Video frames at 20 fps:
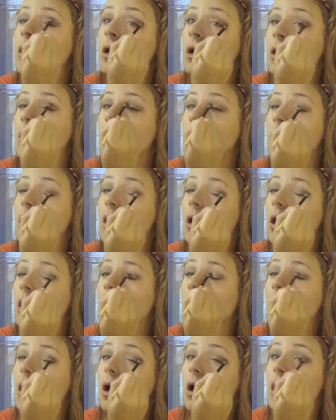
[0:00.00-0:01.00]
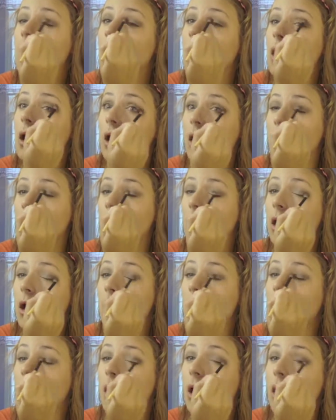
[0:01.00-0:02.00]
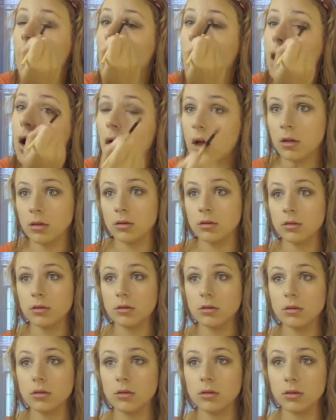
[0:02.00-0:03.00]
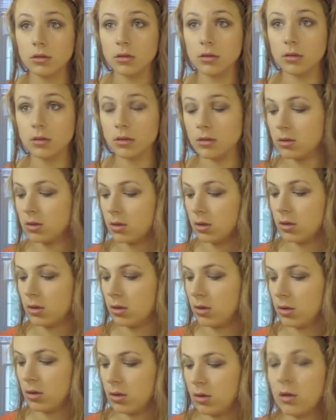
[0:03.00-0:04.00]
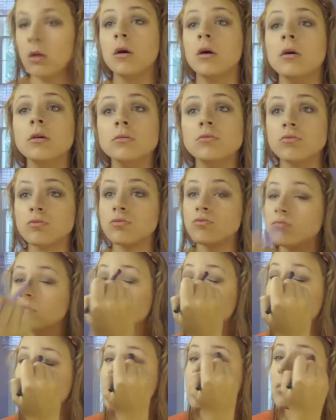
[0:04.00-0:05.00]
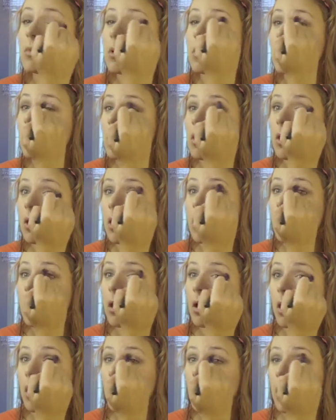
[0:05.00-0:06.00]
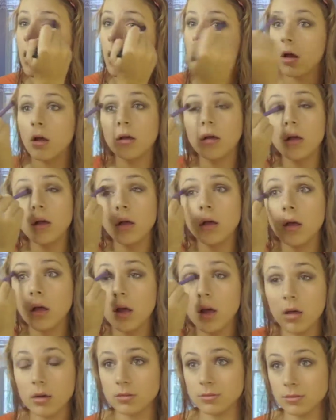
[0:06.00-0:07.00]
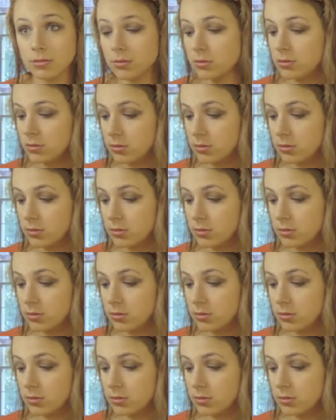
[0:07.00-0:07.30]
it with warm colors pretty easily. What I did was just fluffed that or pat that all over the lid. Whenever I use any of these mineral